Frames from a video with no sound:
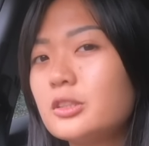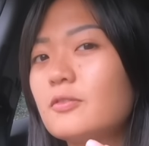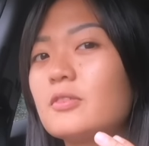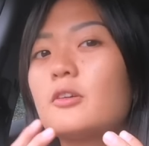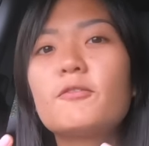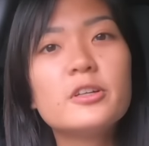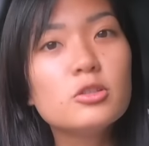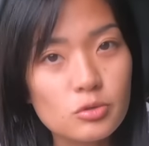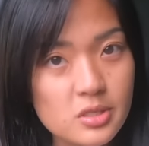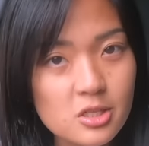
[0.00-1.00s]
different
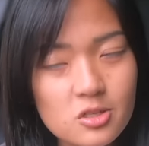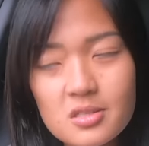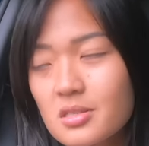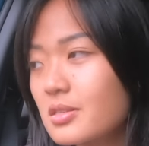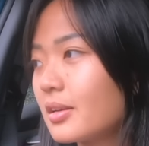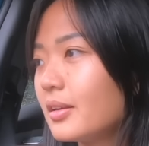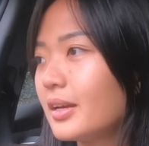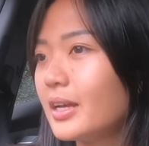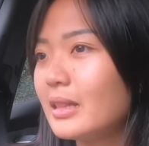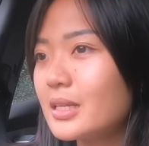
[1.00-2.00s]
usages,
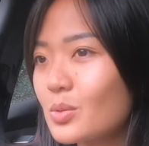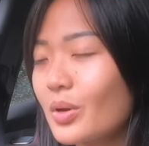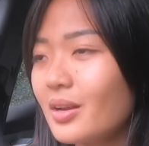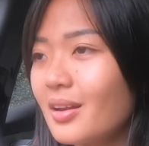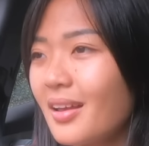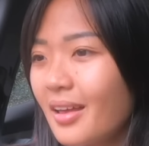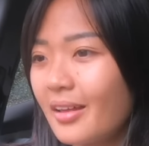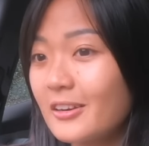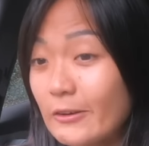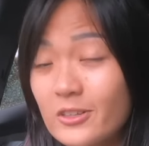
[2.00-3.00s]
and this one
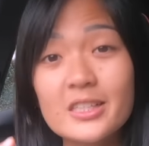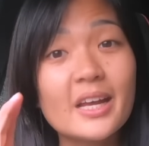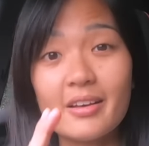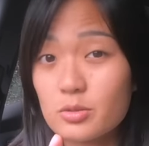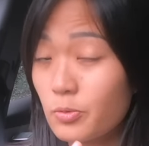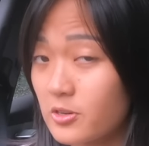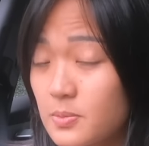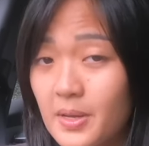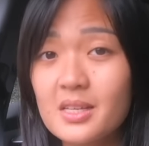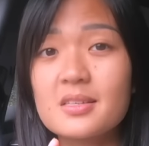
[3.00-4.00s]
definitely has more
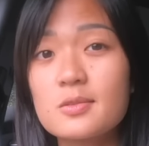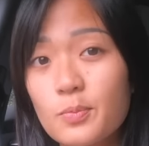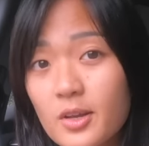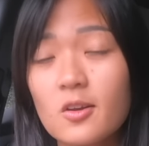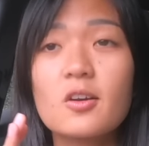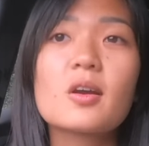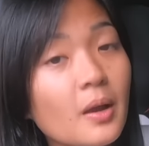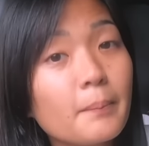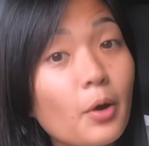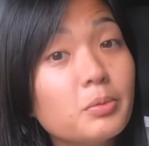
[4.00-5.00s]
space, it's bigger,
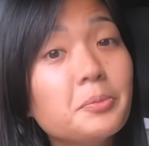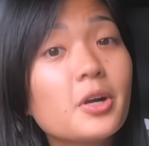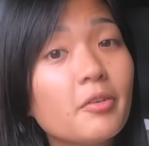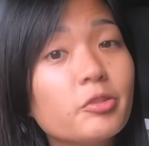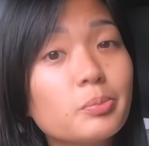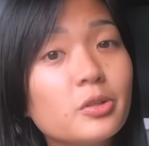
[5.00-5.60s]
probably more comfortable